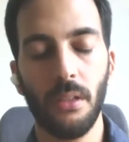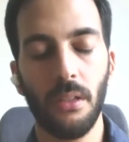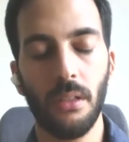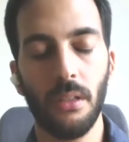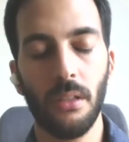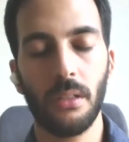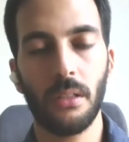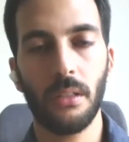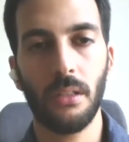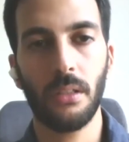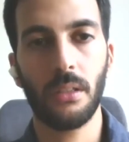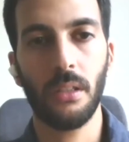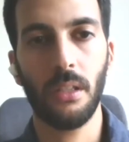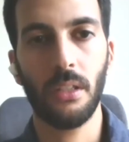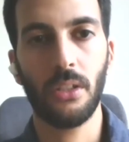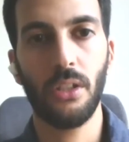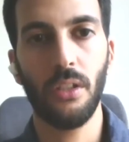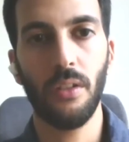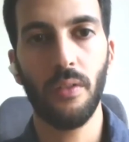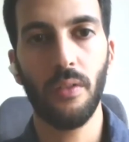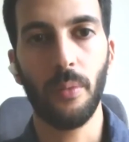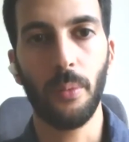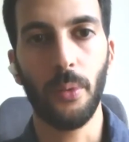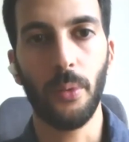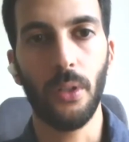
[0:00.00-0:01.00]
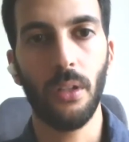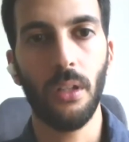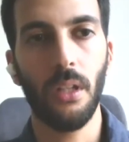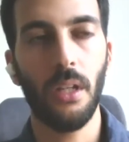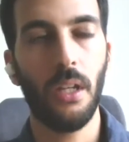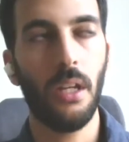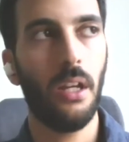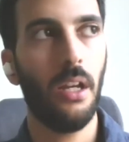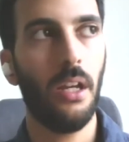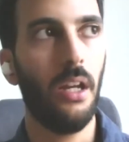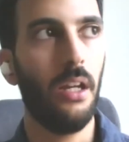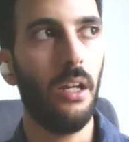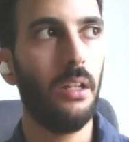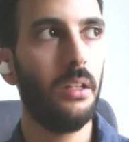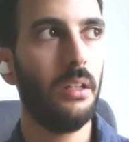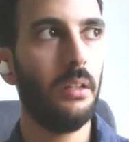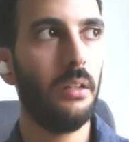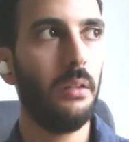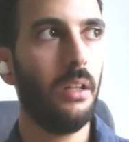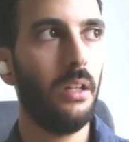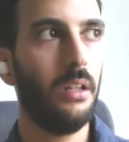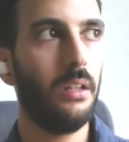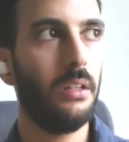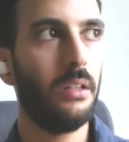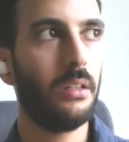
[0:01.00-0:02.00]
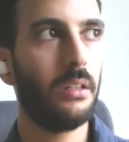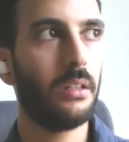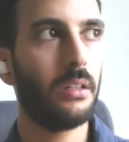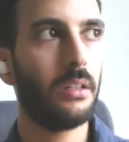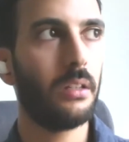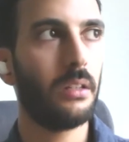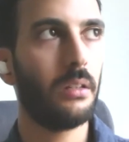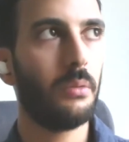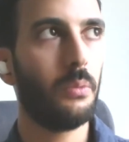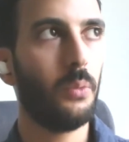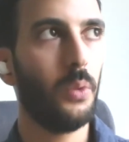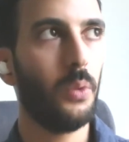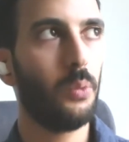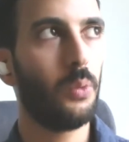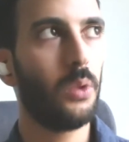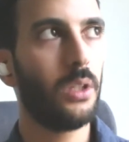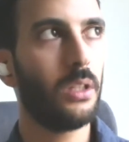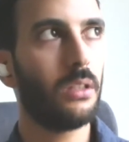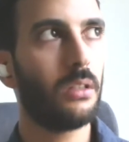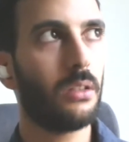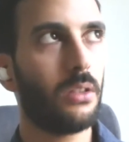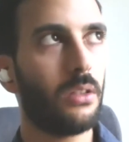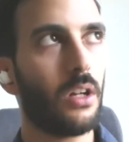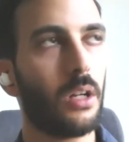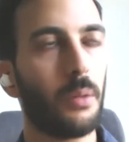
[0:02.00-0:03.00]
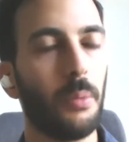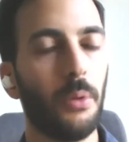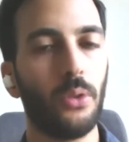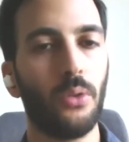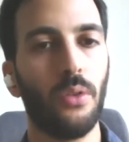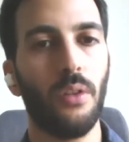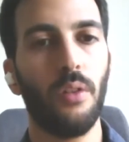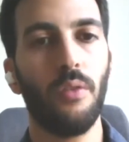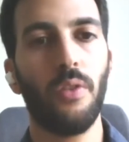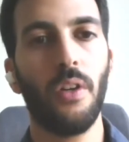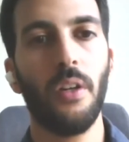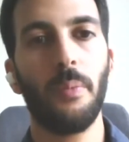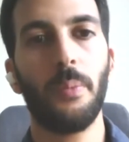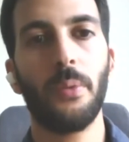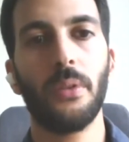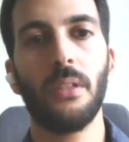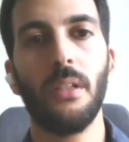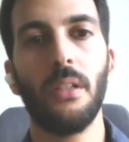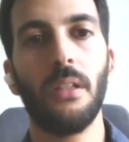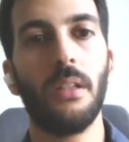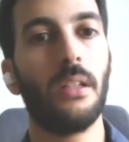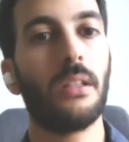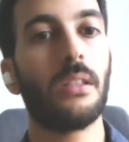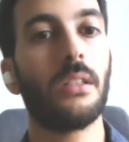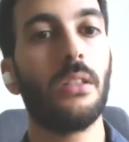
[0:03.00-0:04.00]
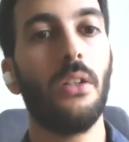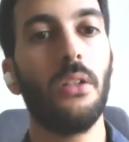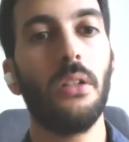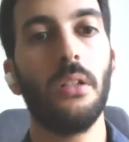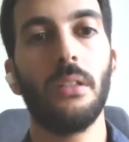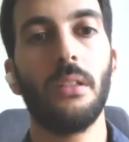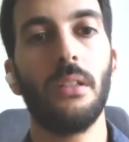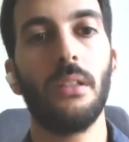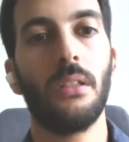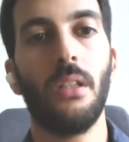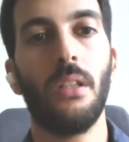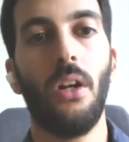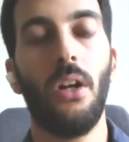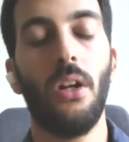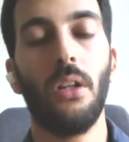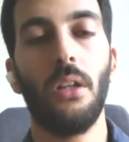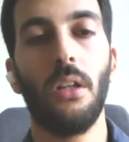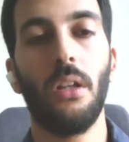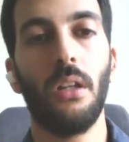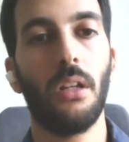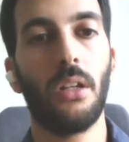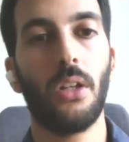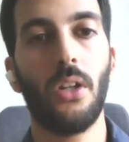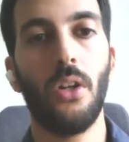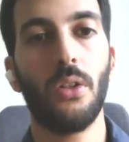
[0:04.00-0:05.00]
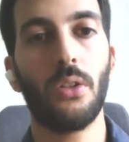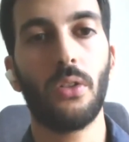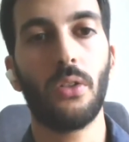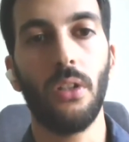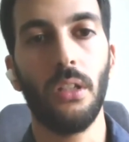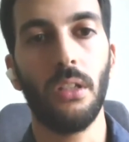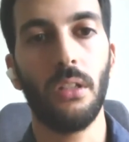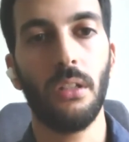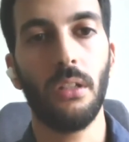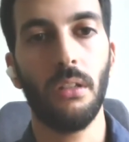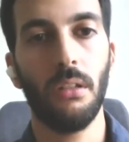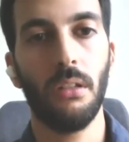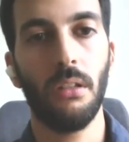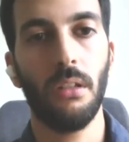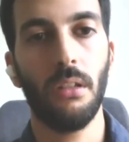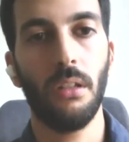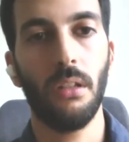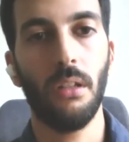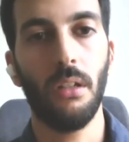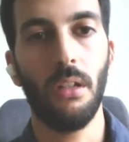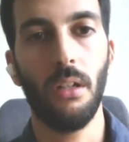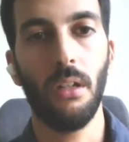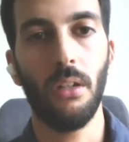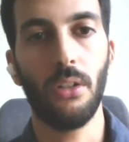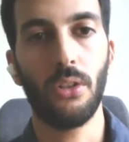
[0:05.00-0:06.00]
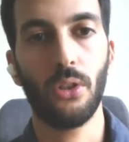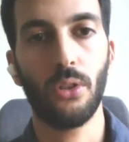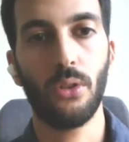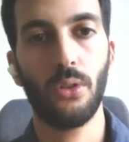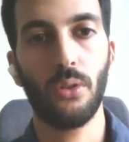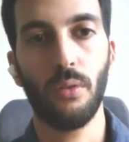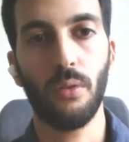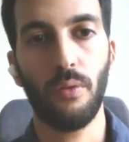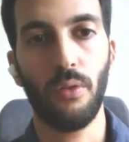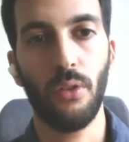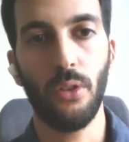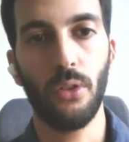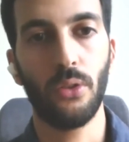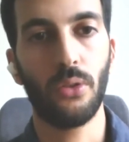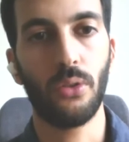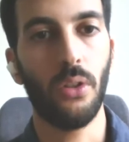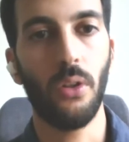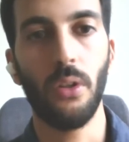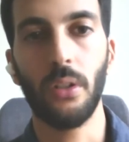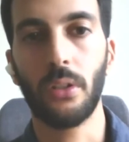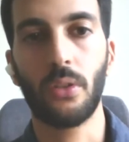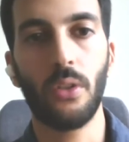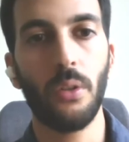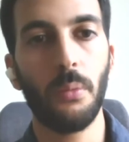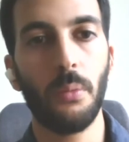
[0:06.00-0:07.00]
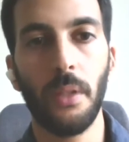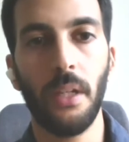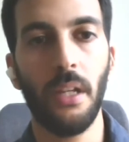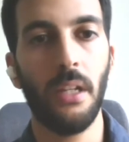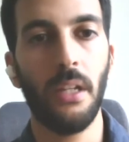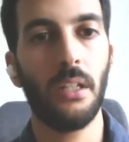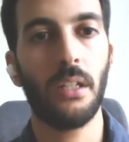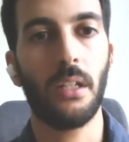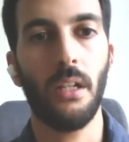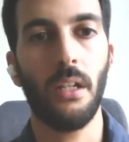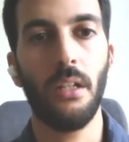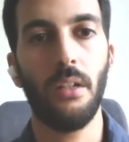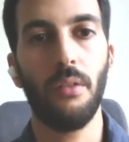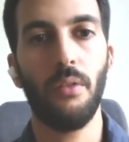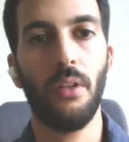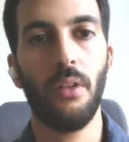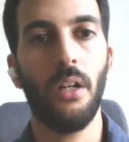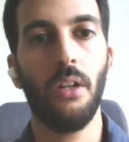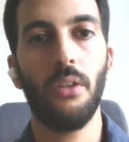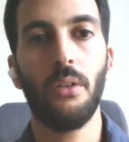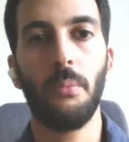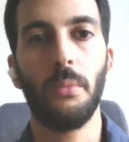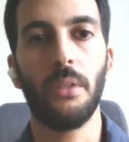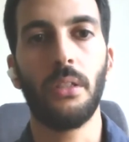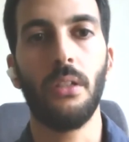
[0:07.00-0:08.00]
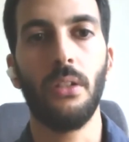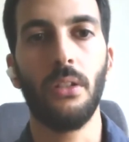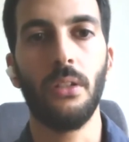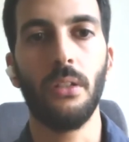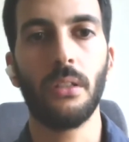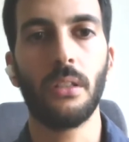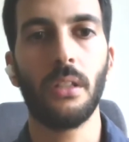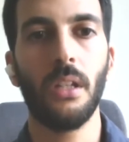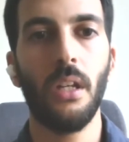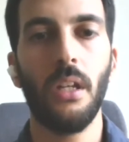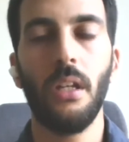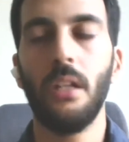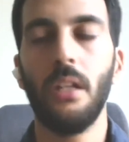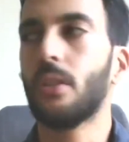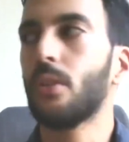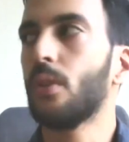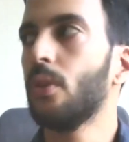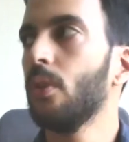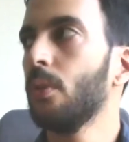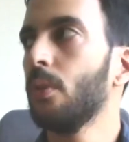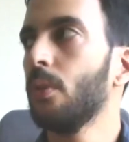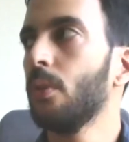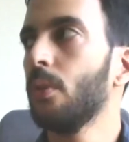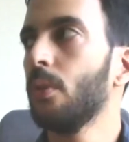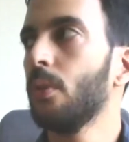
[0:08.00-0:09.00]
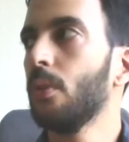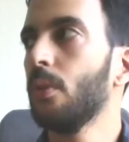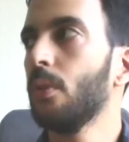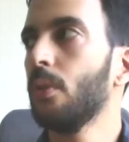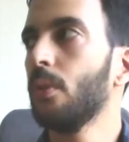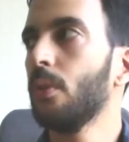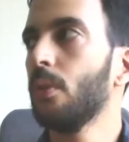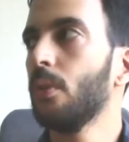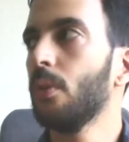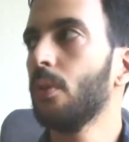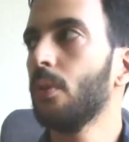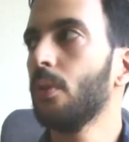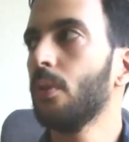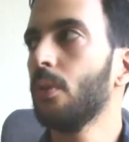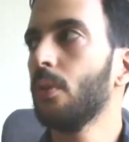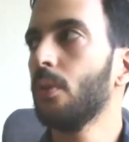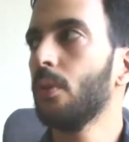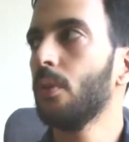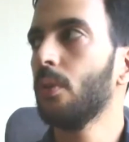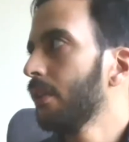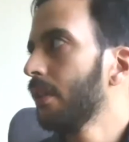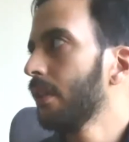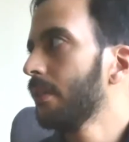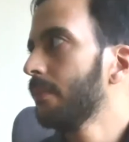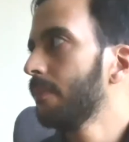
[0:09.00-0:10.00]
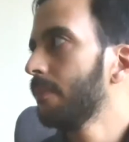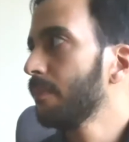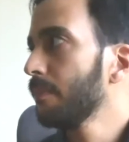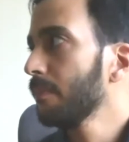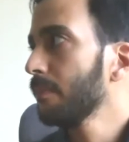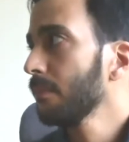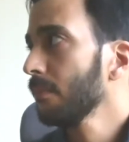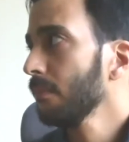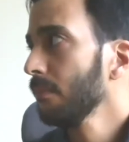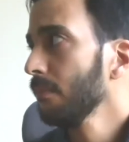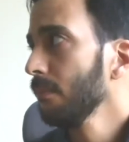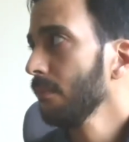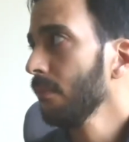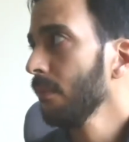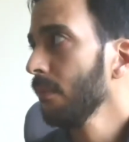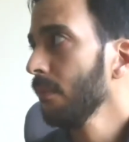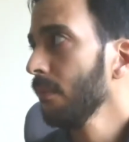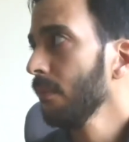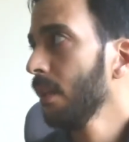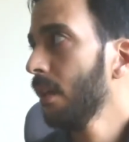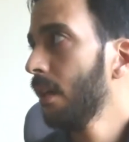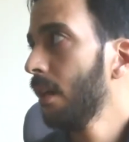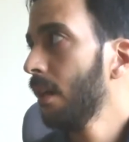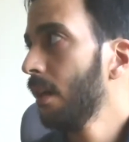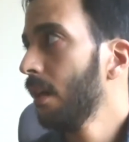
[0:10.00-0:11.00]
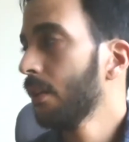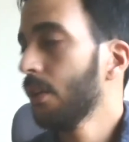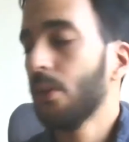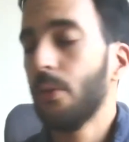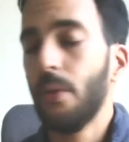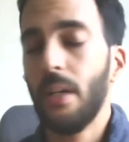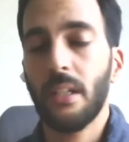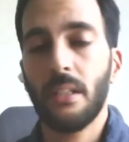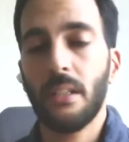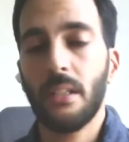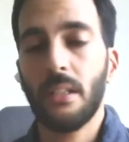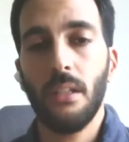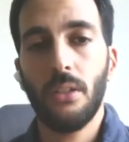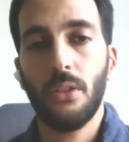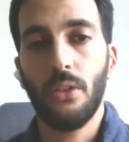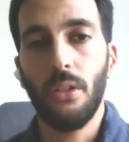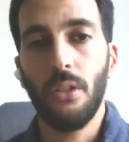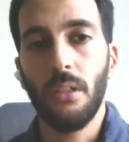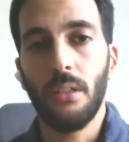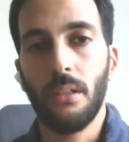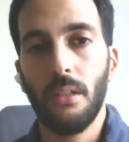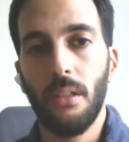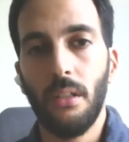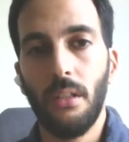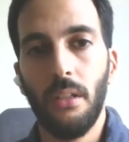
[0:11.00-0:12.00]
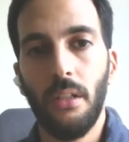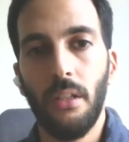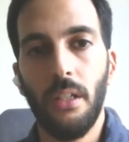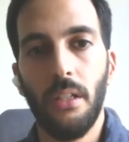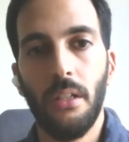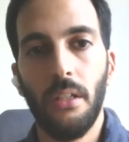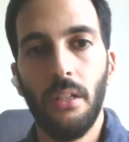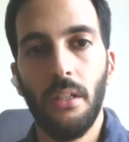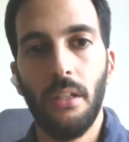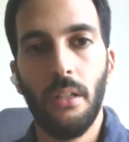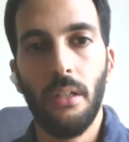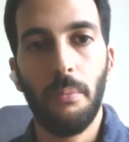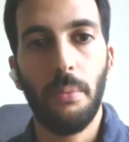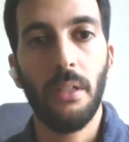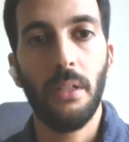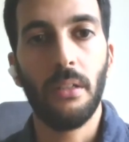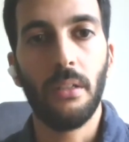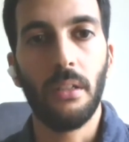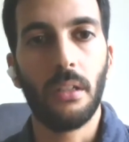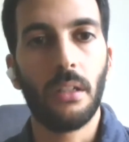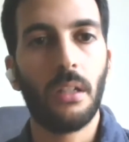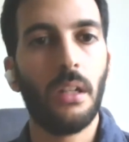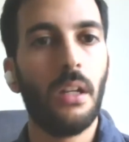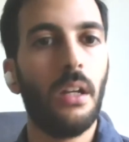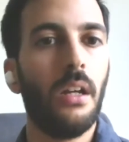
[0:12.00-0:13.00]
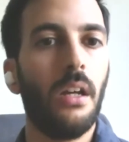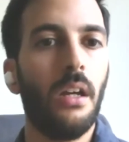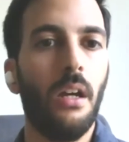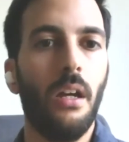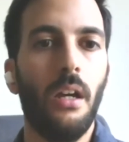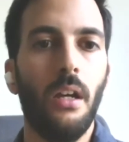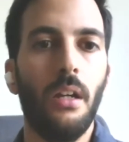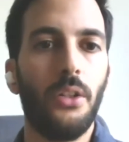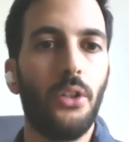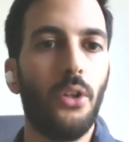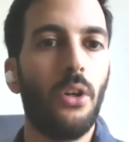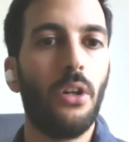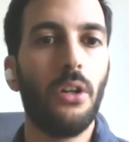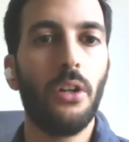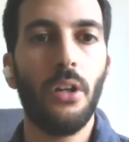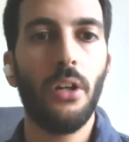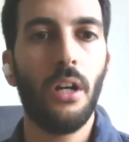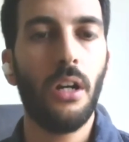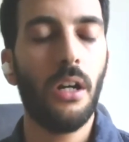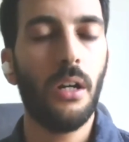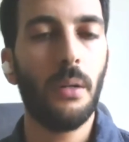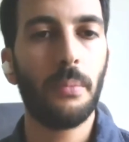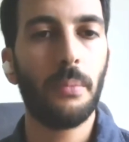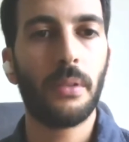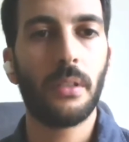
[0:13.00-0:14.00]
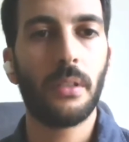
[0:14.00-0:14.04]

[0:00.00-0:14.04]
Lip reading: it's achievable. And when we talk about 25%, it's not necessarily concrete. Just for you to know, it could be any kind of other materials. It could be, for example, that accessories in the building, doorknobs,